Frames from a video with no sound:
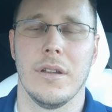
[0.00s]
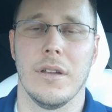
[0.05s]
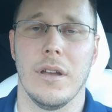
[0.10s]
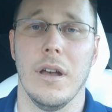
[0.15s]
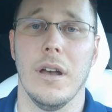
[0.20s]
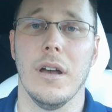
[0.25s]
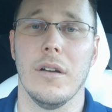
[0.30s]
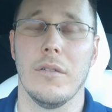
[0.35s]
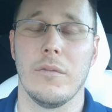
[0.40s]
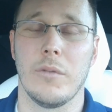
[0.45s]

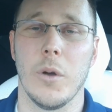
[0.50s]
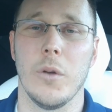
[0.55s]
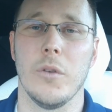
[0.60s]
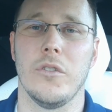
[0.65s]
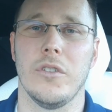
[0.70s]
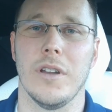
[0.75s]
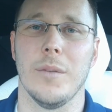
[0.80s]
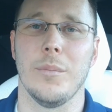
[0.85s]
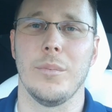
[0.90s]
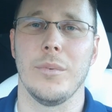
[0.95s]
road
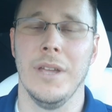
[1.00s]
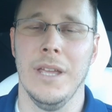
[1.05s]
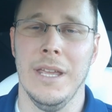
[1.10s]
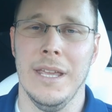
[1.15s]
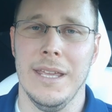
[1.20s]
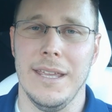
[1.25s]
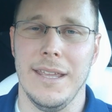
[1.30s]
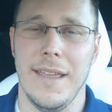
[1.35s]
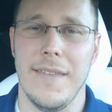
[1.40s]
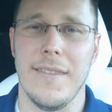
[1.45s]
trip
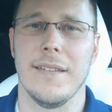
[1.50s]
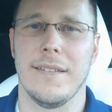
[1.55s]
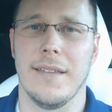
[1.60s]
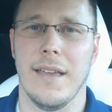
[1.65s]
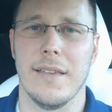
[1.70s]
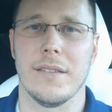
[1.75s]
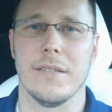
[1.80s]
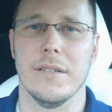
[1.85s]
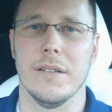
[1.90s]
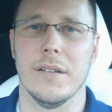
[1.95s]
in the
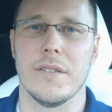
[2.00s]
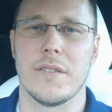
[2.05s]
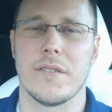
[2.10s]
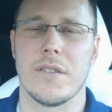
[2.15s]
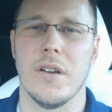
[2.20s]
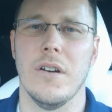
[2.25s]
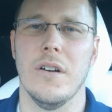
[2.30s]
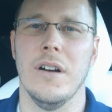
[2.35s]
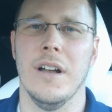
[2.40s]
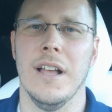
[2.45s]
Tesla.
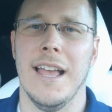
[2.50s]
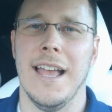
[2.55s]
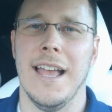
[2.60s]
So